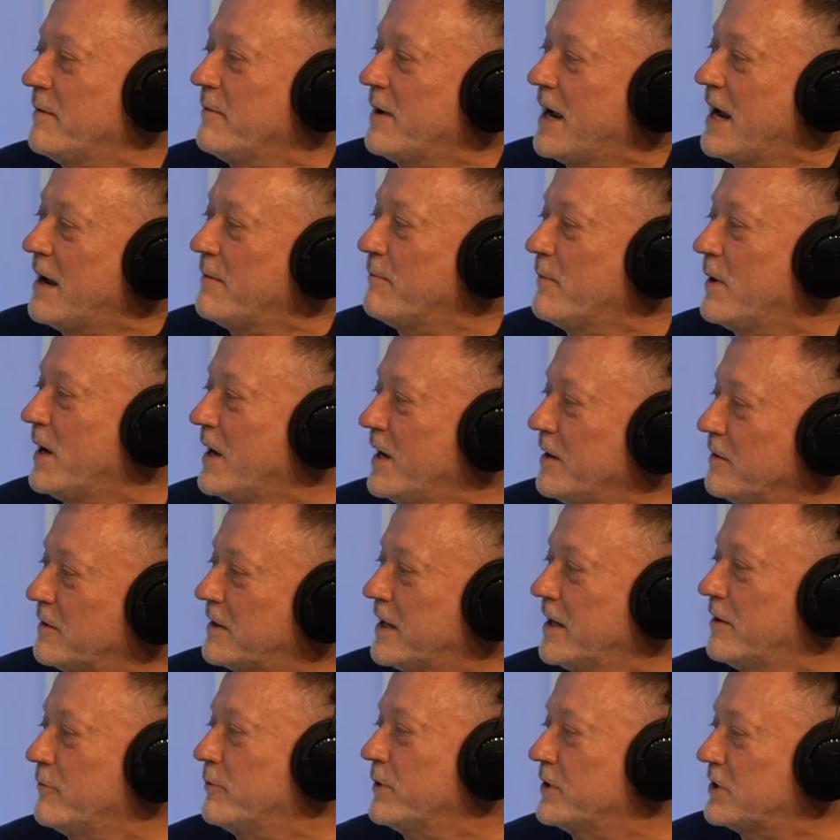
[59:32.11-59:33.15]
I'm at my
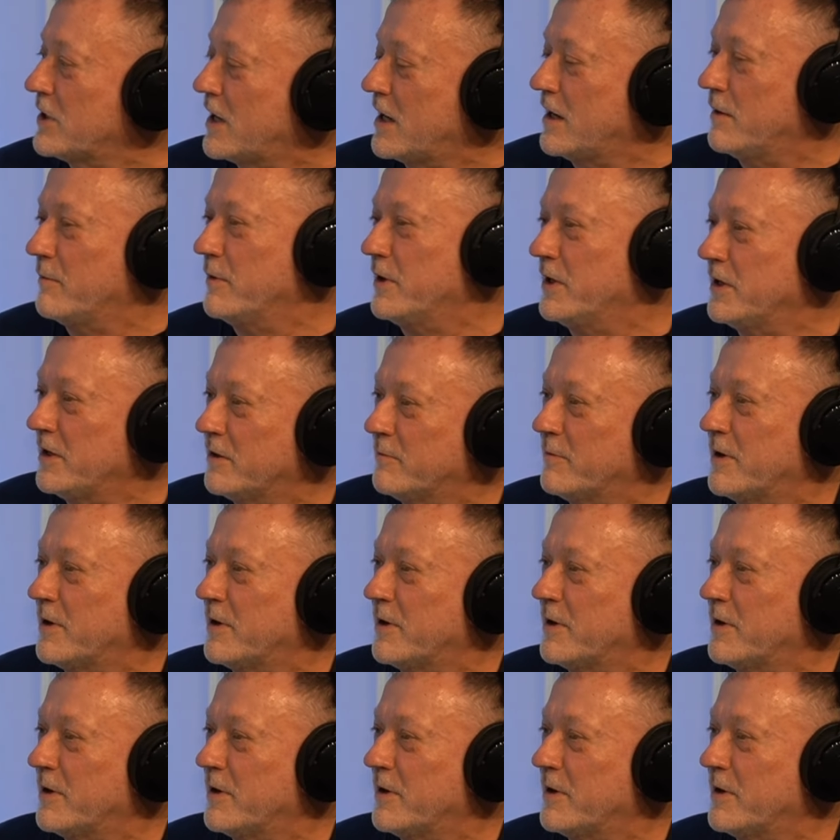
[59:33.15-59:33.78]
kind of retirement,